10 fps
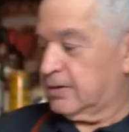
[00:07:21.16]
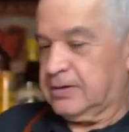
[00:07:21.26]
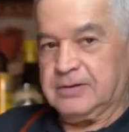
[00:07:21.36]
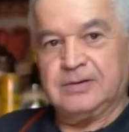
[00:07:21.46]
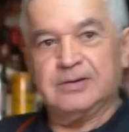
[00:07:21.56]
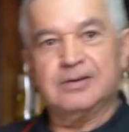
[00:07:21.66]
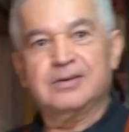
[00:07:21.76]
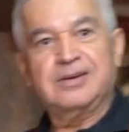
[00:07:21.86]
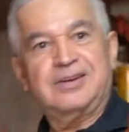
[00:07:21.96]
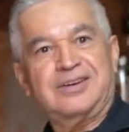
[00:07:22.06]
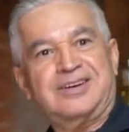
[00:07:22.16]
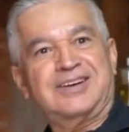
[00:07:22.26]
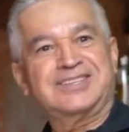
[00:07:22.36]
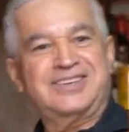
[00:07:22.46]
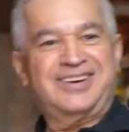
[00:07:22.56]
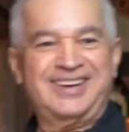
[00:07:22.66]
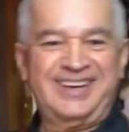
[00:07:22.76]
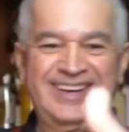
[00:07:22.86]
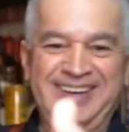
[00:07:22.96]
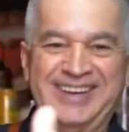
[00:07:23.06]
that can boost your business
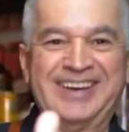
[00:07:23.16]
results.